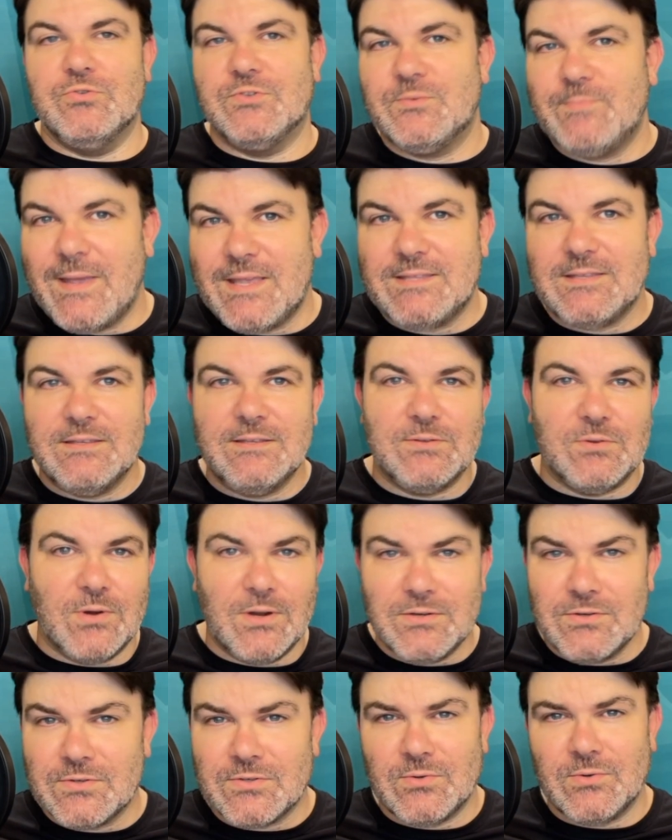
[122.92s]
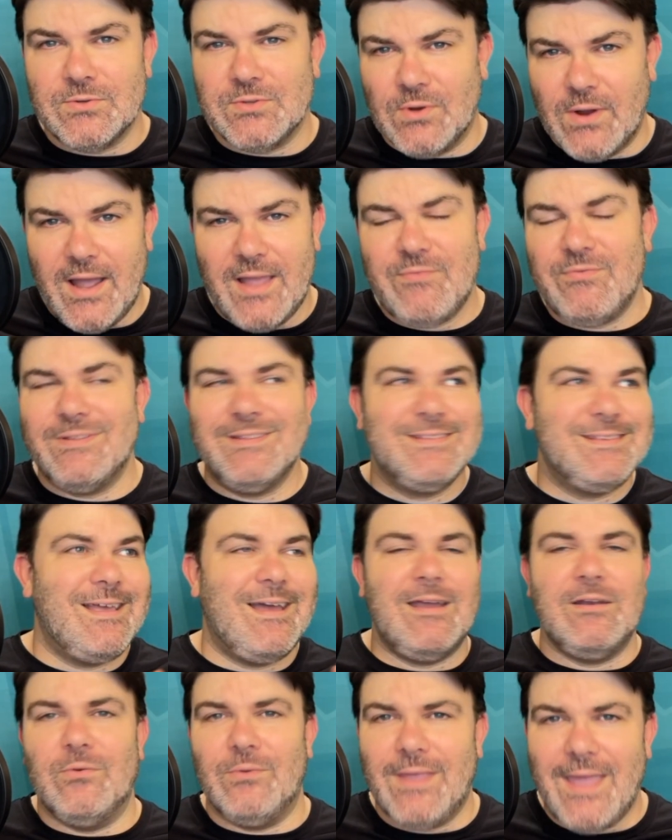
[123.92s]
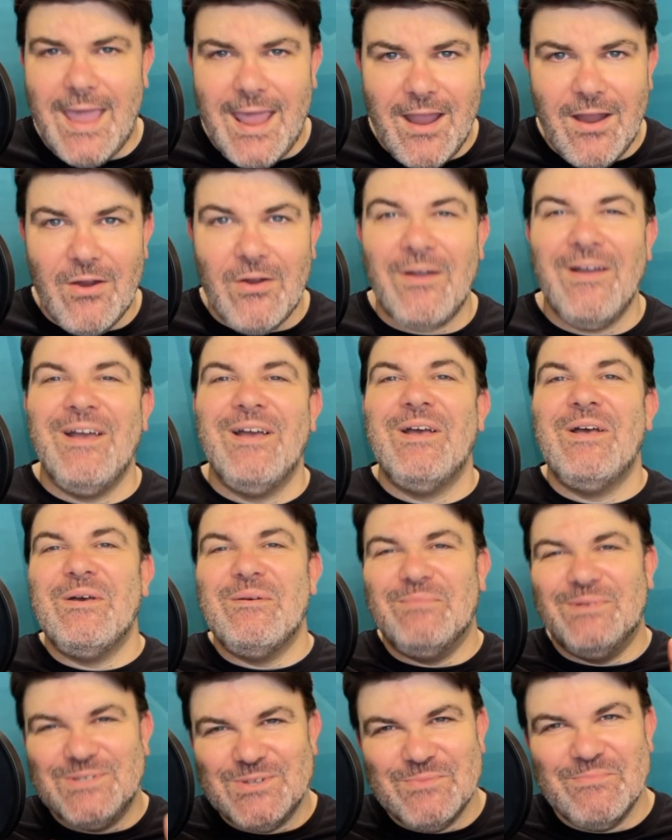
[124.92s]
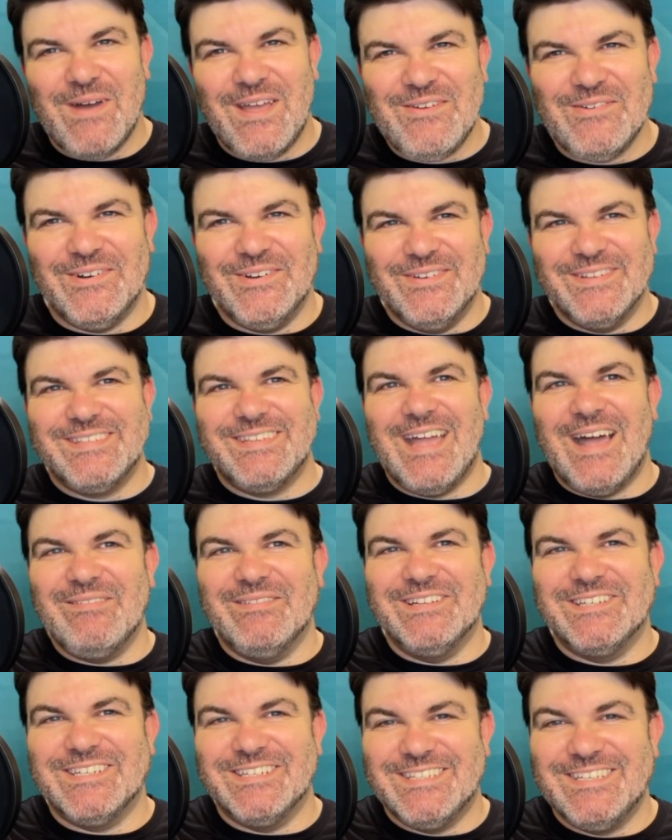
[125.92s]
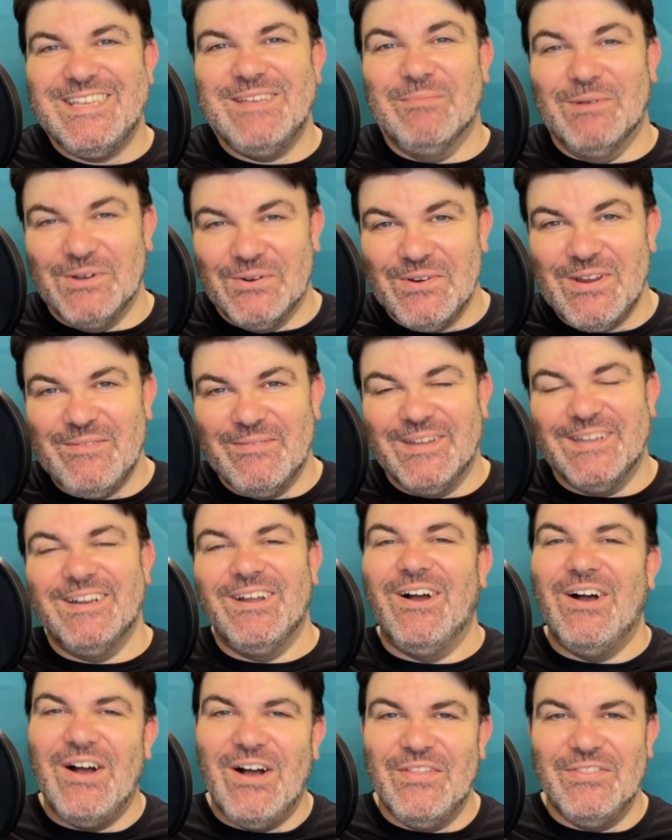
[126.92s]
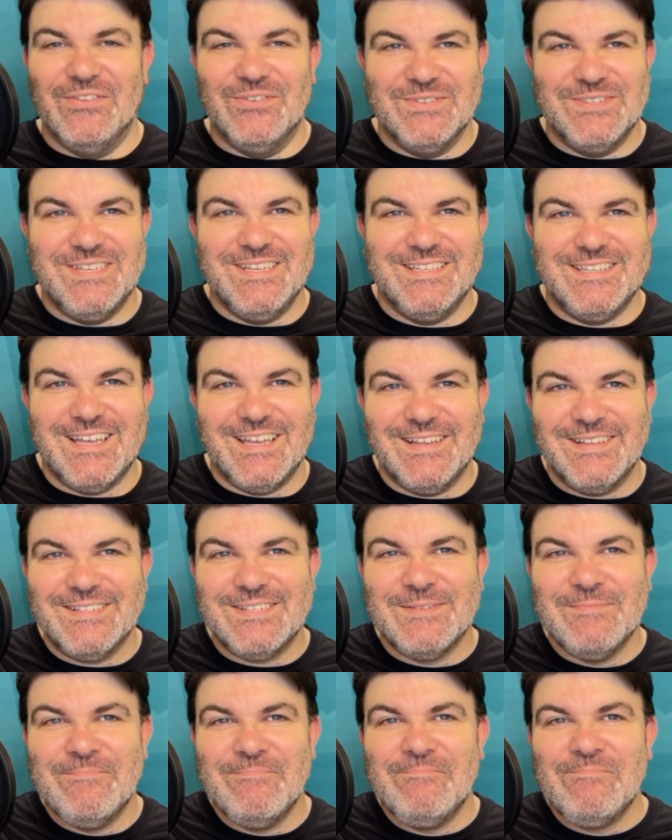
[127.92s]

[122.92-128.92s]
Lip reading: spaces or underscores or hyphens, I don't care, but you might want to establish a team agreement on those details.